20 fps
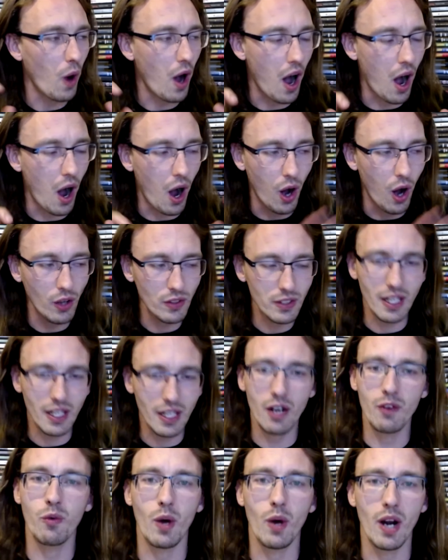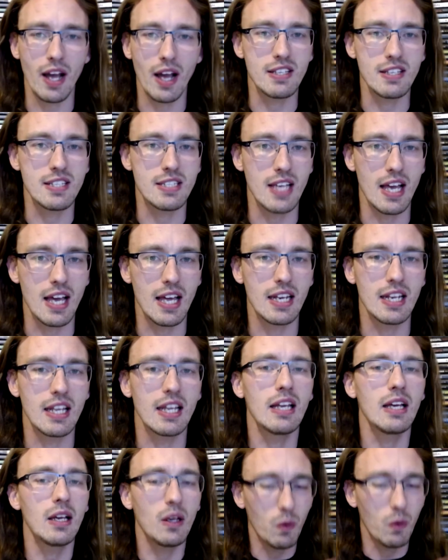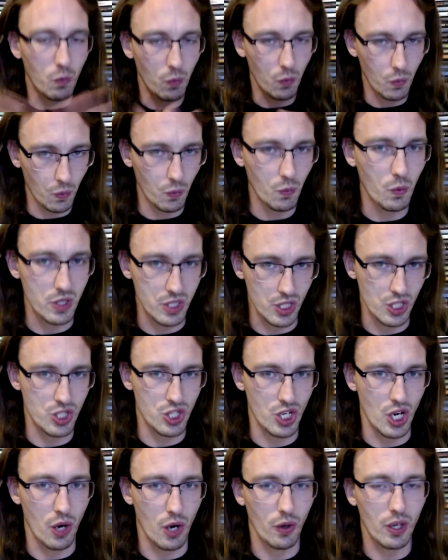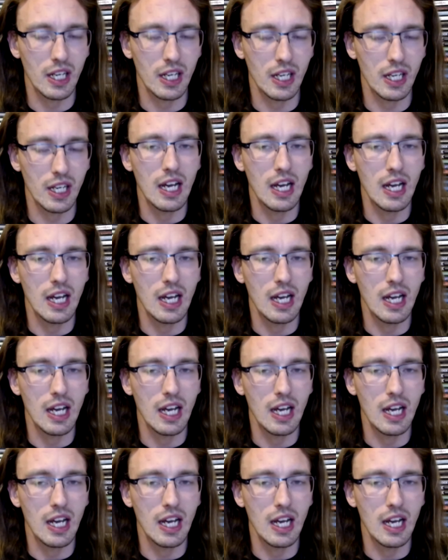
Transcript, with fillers: all that of what I said was a joke,